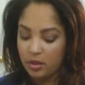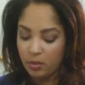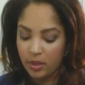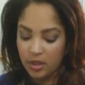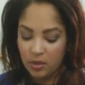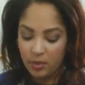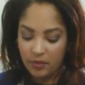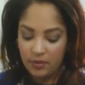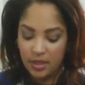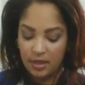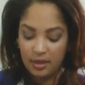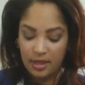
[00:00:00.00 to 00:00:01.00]
So once we've
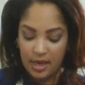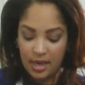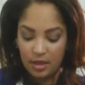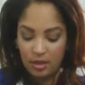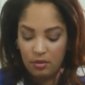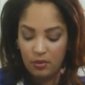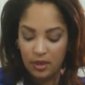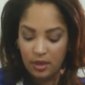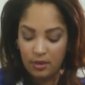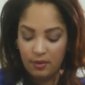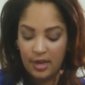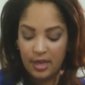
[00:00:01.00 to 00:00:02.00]
done that, you can
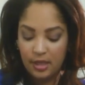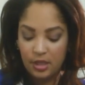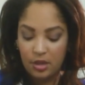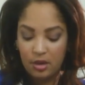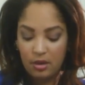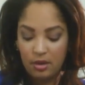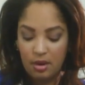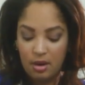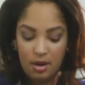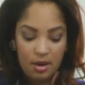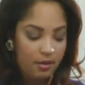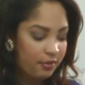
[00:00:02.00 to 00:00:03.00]
go ahead and turn
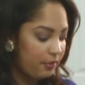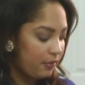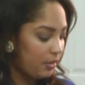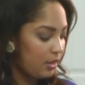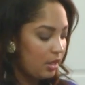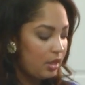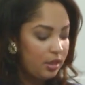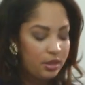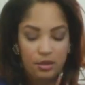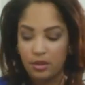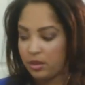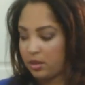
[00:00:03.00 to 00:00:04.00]
off
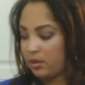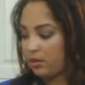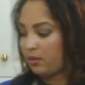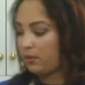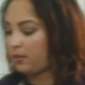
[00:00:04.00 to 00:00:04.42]
your stove